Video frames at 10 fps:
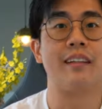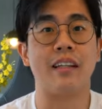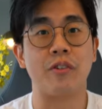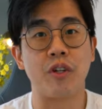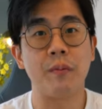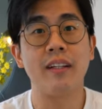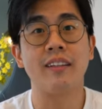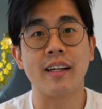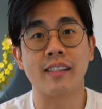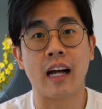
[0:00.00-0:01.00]
The Dreame
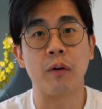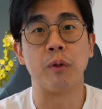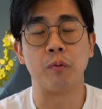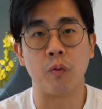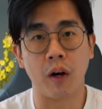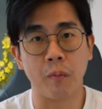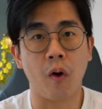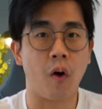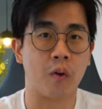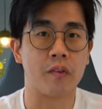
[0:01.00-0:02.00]
does come with one
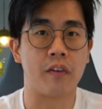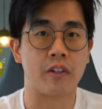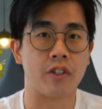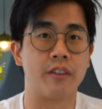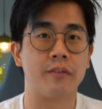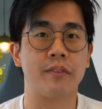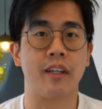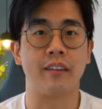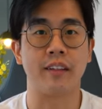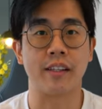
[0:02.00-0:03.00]
more auto function,
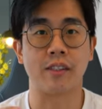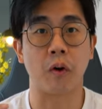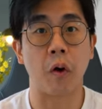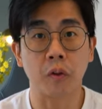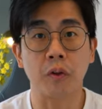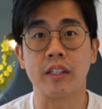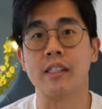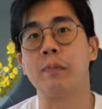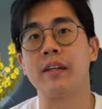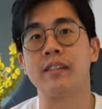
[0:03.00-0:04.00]
and that's auto
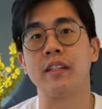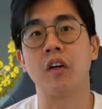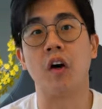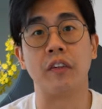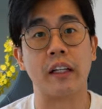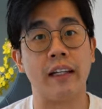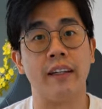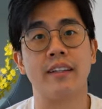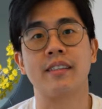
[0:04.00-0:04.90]
dispensing of the cleaning